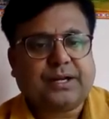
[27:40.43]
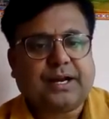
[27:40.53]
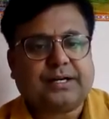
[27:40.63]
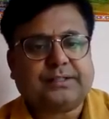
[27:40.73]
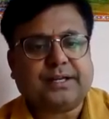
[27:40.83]

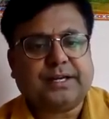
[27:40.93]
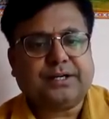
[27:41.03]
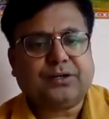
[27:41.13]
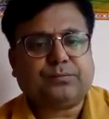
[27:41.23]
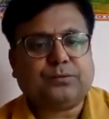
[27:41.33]
at the
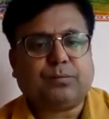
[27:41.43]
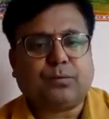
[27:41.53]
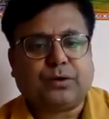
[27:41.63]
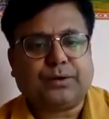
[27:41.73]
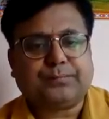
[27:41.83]
end of the
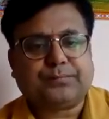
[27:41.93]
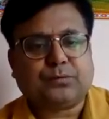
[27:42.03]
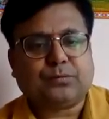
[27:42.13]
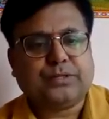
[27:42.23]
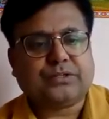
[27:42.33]
poem,
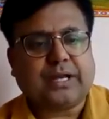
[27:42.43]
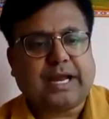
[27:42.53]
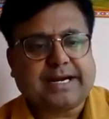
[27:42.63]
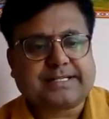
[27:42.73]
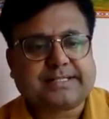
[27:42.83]
which
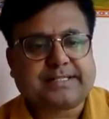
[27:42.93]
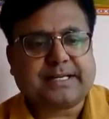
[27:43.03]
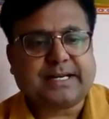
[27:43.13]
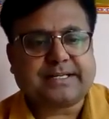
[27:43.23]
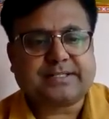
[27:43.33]
acts
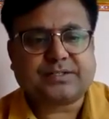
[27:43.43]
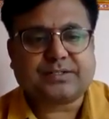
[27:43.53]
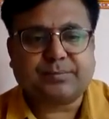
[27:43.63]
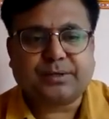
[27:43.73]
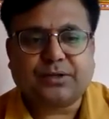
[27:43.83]
as the
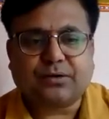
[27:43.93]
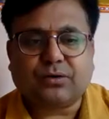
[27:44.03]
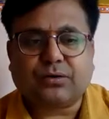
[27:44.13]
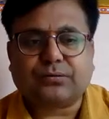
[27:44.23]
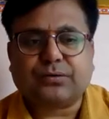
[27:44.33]
summary
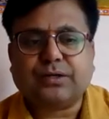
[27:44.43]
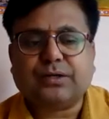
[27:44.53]
of